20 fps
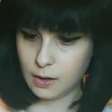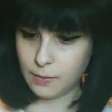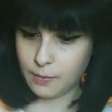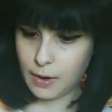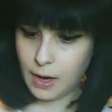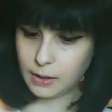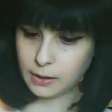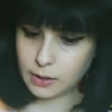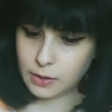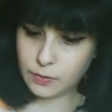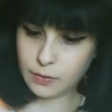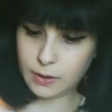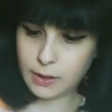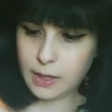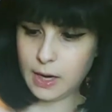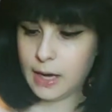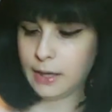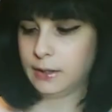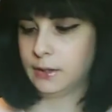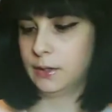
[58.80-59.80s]
box is really
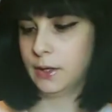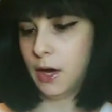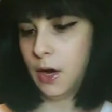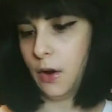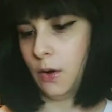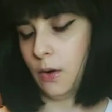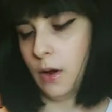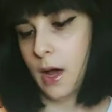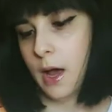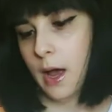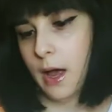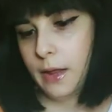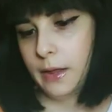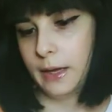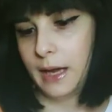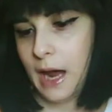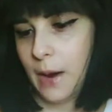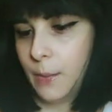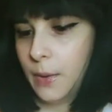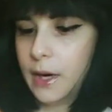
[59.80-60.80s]
nice. So the
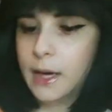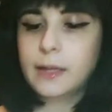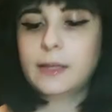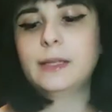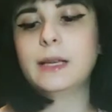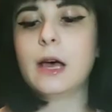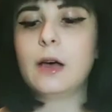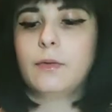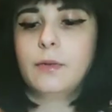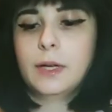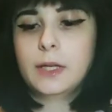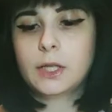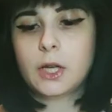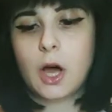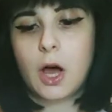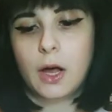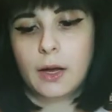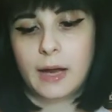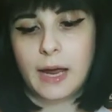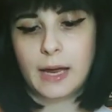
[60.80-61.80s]
camera itself is
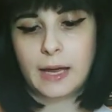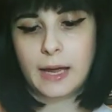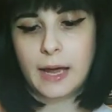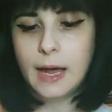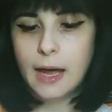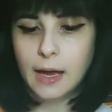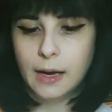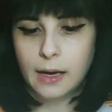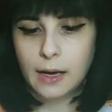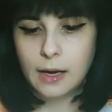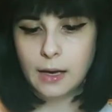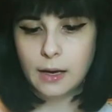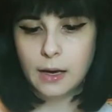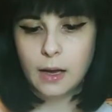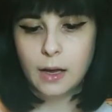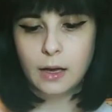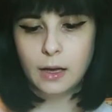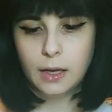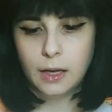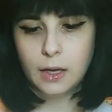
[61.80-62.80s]
called a Canon
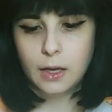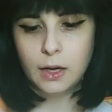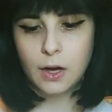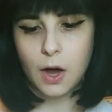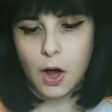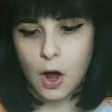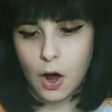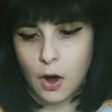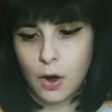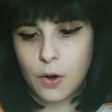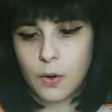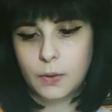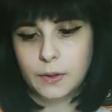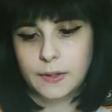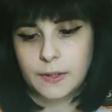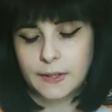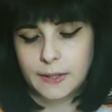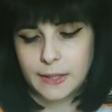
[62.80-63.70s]
EOS